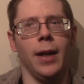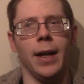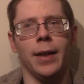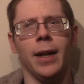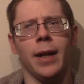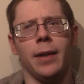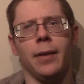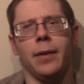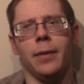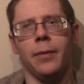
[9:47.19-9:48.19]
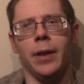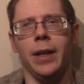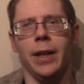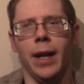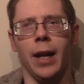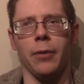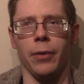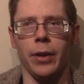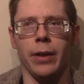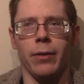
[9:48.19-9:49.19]
And then, when he got
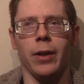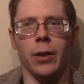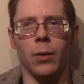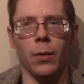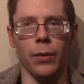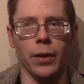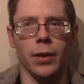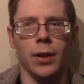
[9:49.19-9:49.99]
really, really old,